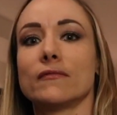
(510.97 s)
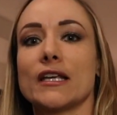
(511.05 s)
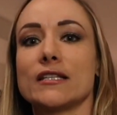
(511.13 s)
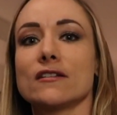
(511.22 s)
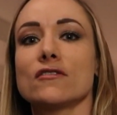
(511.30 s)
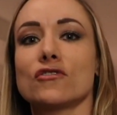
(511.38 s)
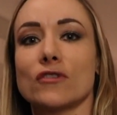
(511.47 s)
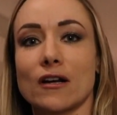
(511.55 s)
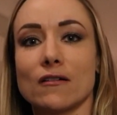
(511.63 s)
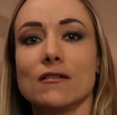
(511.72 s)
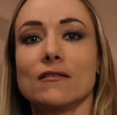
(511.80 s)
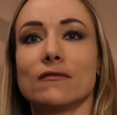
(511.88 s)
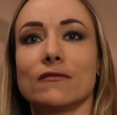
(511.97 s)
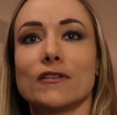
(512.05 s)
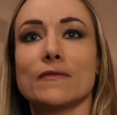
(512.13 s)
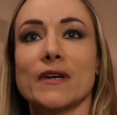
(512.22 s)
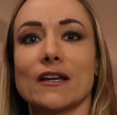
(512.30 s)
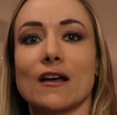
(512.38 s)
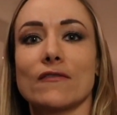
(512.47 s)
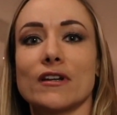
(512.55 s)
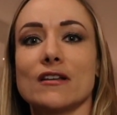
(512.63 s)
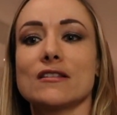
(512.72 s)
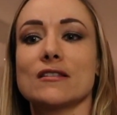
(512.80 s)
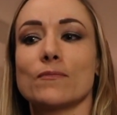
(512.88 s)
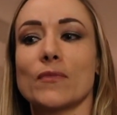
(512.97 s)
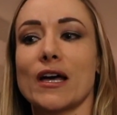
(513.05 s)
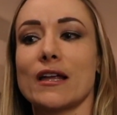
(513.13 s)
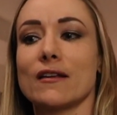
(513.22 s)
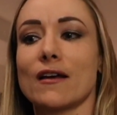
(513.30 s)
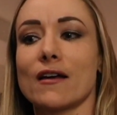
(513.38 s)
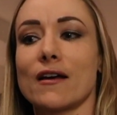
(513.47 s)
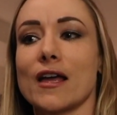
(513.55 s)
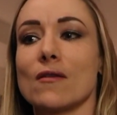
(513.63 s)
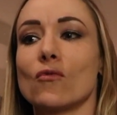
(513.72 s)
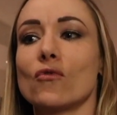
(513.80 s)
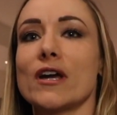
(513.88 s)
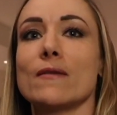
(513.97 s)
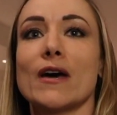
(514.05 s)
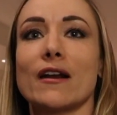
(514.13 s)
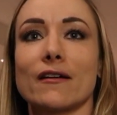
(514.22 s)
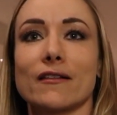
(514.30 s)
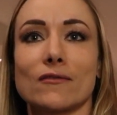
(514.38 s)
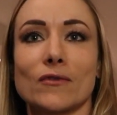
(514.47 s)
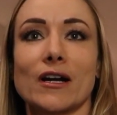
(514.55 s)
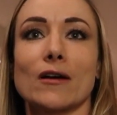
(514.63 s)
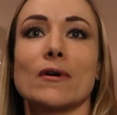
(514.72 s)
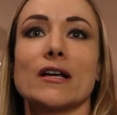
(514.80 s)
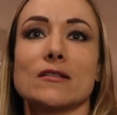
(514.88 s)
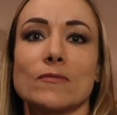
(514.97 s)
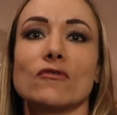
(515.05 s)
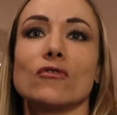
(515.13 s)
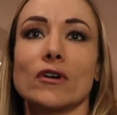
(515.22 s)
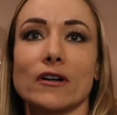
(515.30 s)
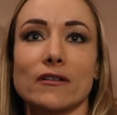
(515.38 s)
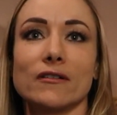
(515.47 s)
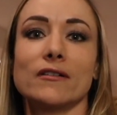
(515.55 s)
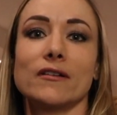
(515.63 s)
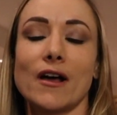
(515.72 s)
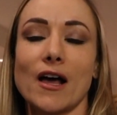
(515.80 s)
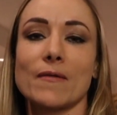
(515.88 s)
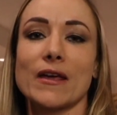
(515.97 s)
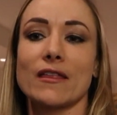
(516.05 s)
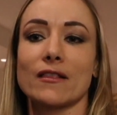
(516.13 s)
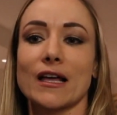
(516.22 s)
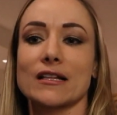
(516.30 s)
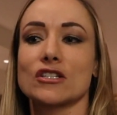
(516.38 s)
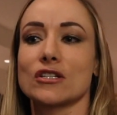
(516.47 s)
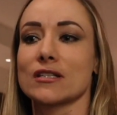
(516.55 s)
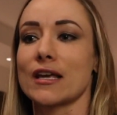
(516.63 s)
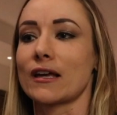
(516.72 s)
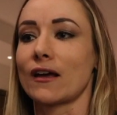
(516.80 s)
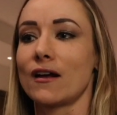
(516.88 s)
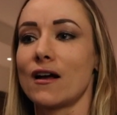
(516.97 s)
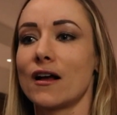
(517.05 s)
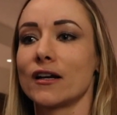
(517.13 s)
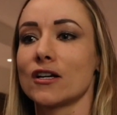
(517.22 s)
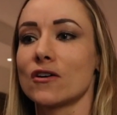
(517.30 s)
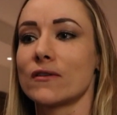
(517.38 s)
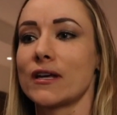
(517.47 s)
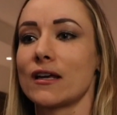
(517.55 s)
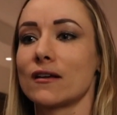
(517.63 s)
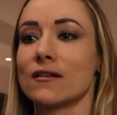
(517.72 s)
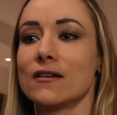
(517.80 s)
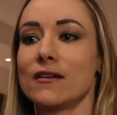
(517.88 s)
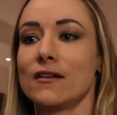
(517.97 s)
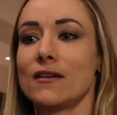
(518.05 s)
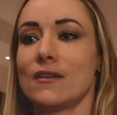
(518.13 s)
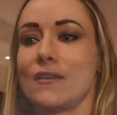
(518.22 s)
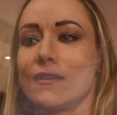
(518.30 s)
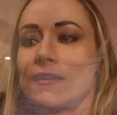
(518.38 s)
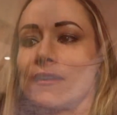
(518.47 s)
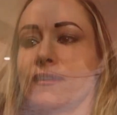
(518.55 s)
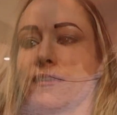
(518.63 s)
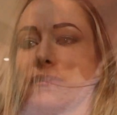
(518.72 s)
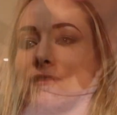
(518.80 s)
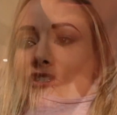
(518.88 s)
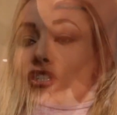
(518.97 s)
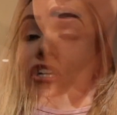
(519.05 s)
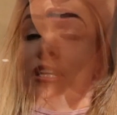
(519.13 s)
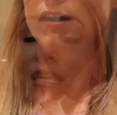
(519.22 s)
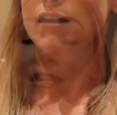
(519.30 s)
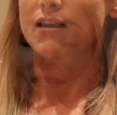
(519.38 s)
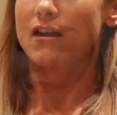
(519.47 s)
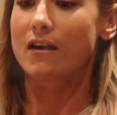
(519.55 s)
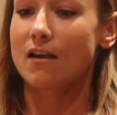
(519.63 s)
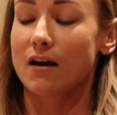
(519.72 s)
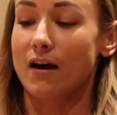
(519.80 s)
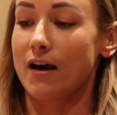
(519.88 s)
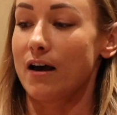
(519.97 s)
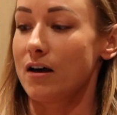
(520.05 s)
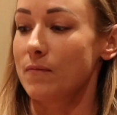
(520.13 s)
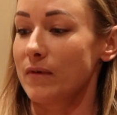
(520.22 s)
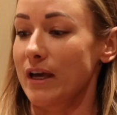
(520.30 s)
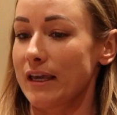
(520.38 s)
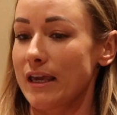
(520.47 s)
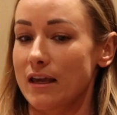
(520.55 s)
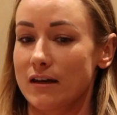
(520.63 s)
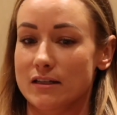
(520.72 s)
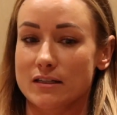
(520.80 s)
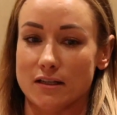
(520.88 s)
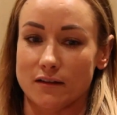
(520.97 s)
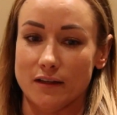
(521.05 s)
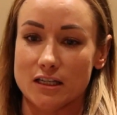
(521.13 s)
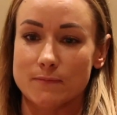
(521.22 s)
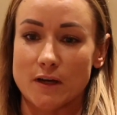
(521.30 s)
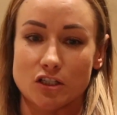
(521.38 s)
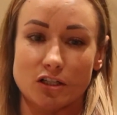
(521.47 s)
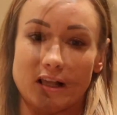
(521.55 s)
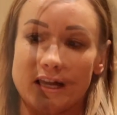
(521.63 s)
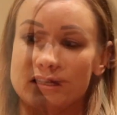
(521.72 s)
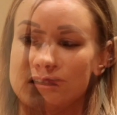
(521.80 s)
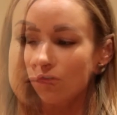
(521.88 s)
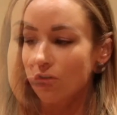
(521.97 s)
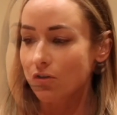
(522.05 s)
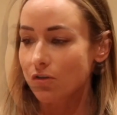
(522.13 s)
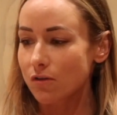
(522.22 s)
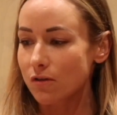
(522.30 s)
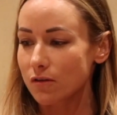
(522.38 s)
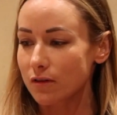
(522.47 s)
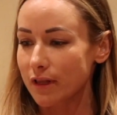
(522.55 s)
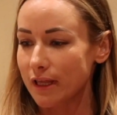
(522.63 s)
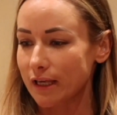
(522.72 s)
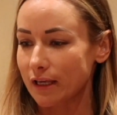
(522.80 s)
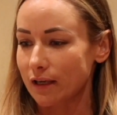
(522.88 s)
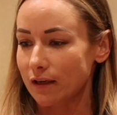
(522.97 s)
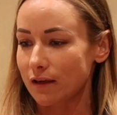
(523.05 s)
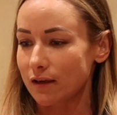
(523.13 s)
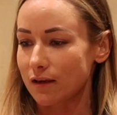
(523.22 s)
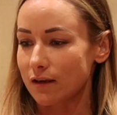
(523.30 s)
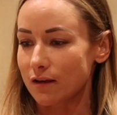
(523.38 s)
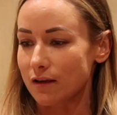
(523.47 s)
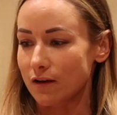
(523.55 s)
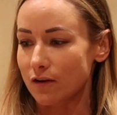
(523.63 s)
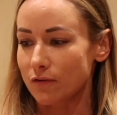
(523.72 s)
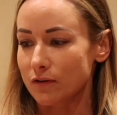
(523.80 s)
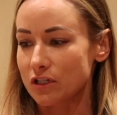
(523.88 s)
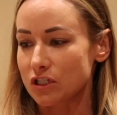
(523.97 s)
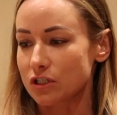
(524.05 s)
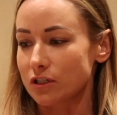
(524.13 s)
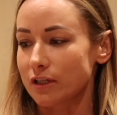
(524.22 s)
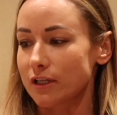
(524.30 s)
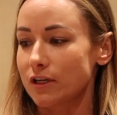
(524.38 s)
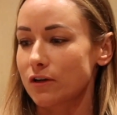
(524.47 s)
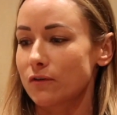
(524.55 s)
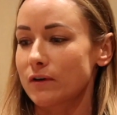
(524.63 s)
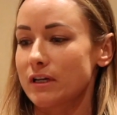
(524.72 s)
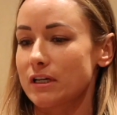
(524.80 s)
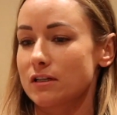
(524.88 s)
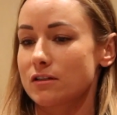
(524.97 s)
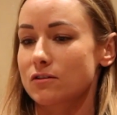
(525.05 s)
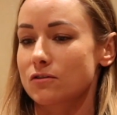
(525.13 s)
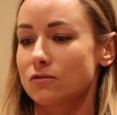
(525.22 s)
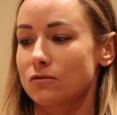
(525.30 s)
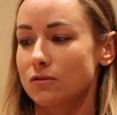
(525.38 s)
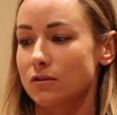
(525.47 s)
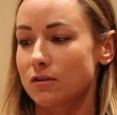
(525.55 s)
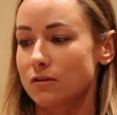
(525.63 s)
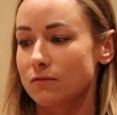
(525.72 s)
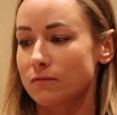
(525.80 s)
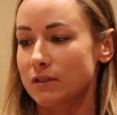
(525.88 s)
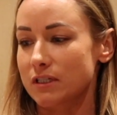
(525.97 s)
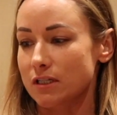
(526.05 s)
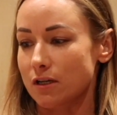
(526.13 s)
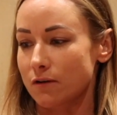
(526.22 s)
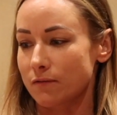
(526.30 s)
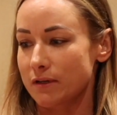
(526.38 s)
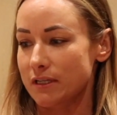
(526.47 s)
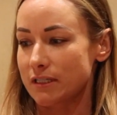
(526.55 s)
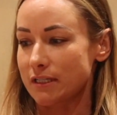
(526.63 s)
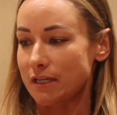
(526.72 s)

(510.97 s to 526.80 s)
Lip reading: I still struggle with my confidence, but I am way better than where I was before. I think that's just like an ongoing journey of like learning to really love and accept myself, because that's not just about the food. That's about so many other things in my life that I need to